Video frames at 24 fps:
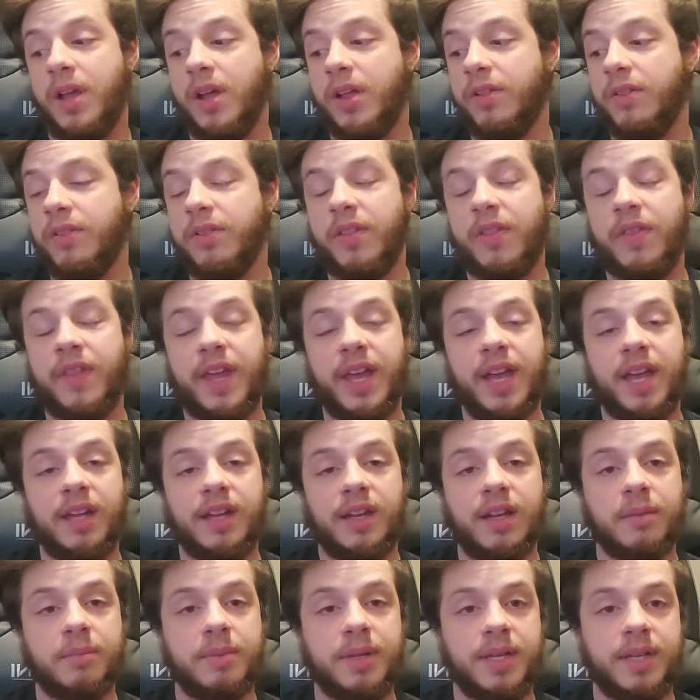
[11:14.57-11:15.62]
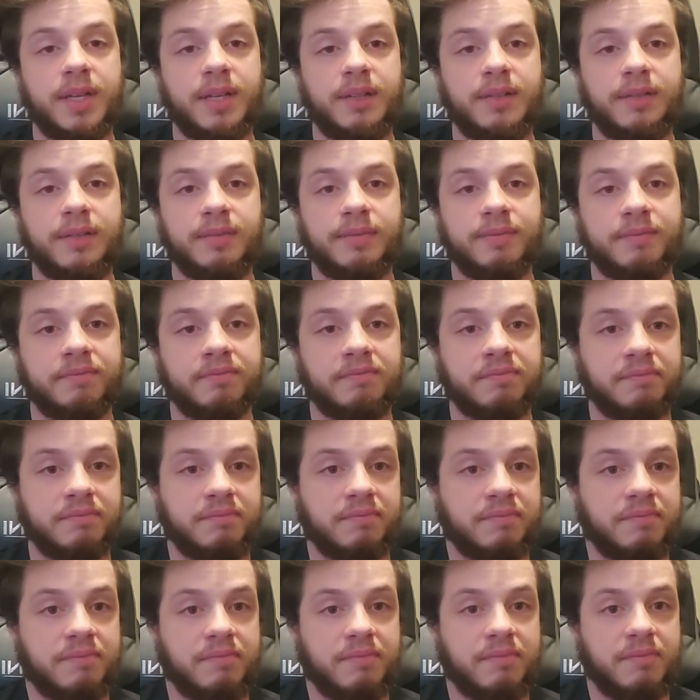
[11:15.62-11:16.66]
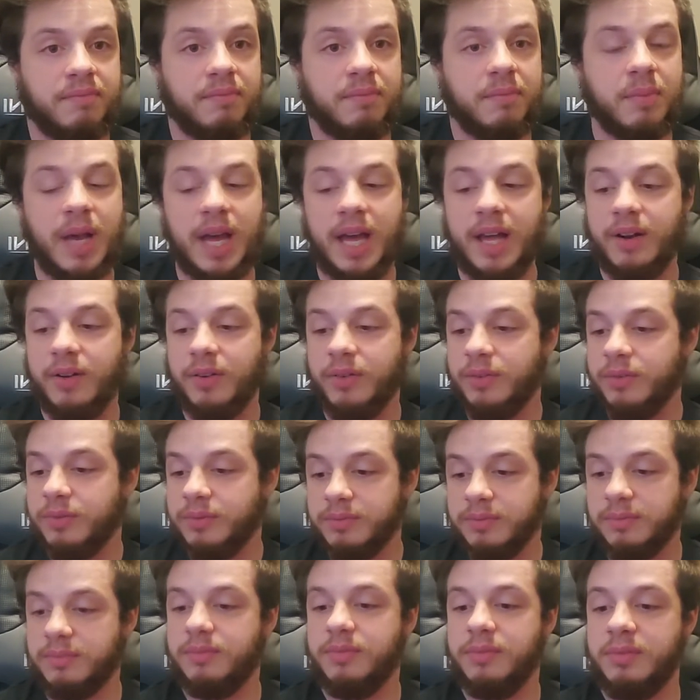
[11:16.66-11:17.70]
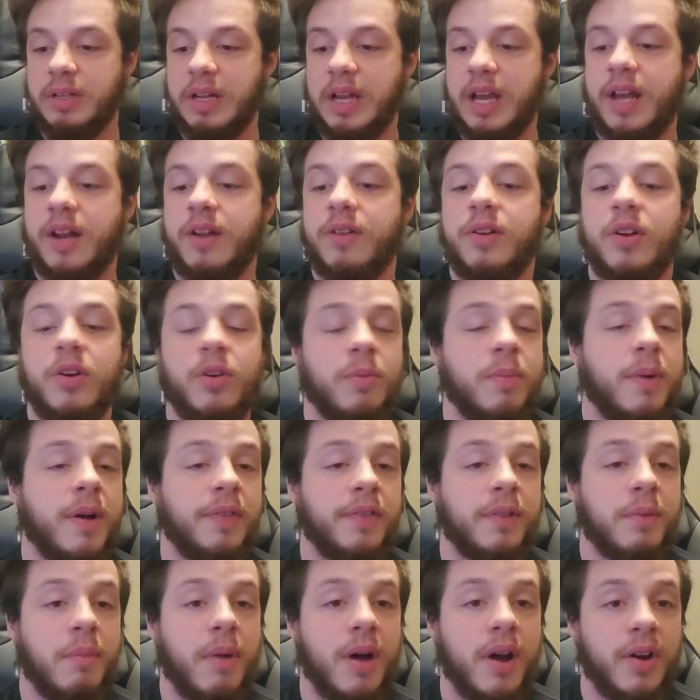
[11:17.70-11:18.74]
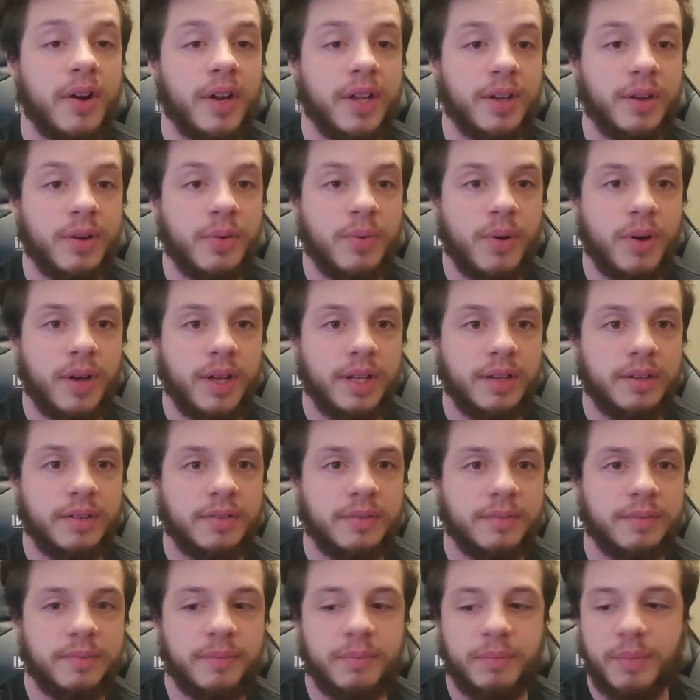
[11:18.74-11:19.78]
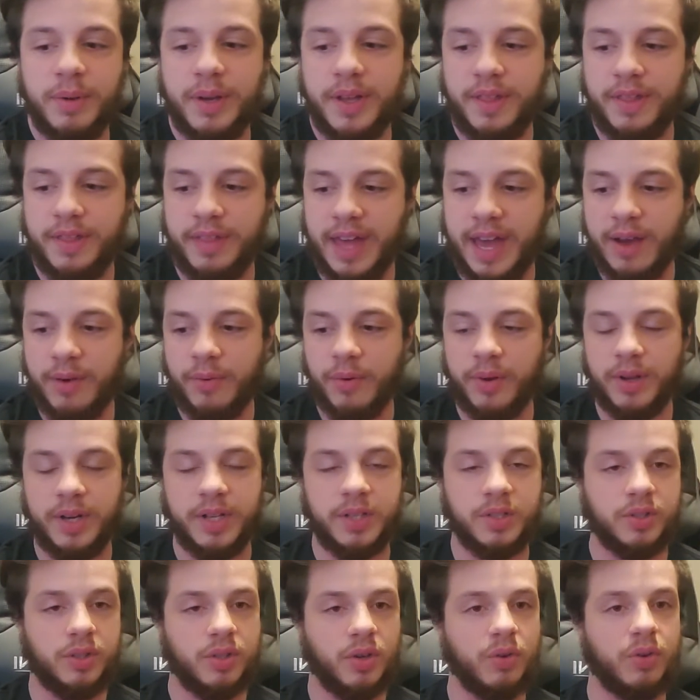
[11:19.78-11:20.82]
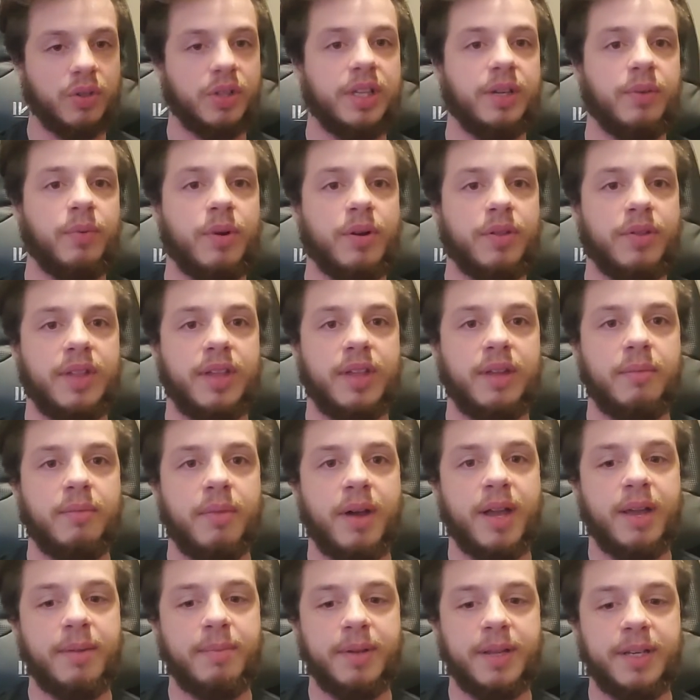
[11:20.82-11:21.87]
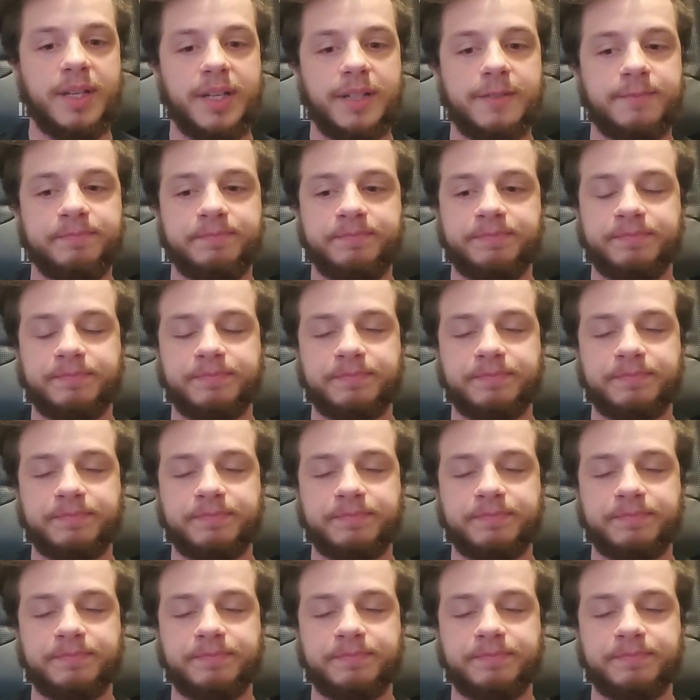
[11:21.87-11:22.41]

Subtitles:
Other than that, I mean, I don't I don't know about the Mario one, but that one is totally worth it in my opinion.